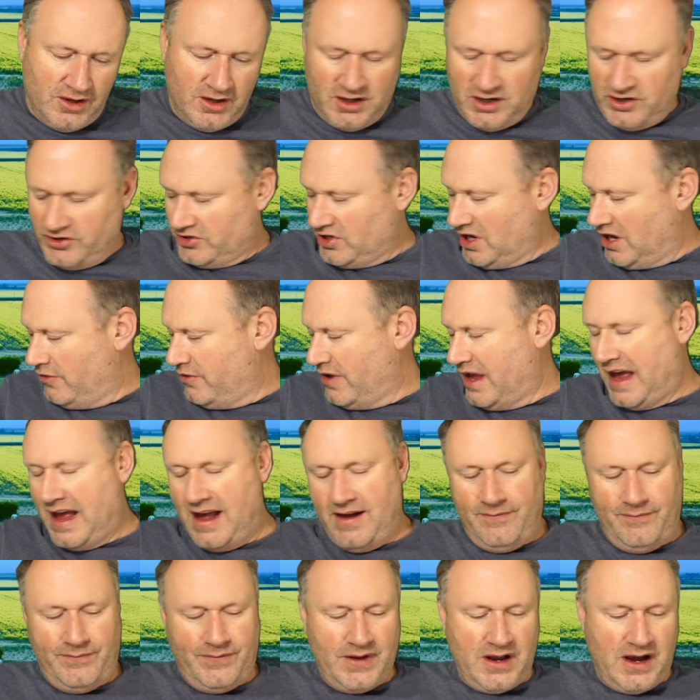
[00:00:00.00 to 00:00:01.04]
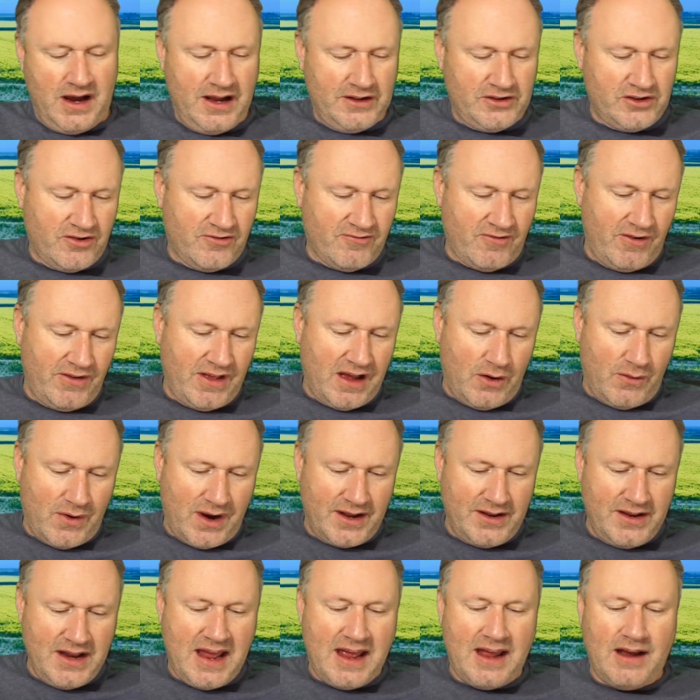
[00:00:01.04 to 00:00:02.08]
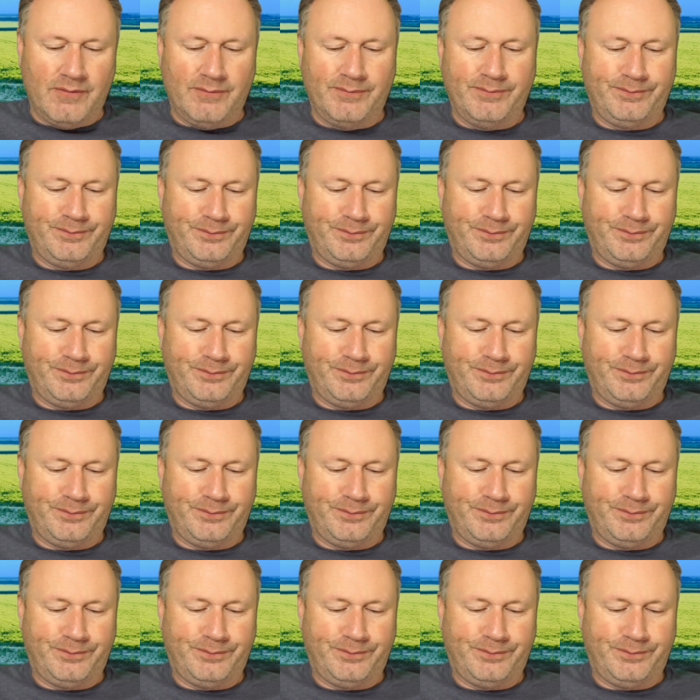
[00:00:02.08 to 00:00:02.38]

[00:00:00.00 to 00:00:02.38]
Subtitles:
So yeah, I had to throw that away. Now,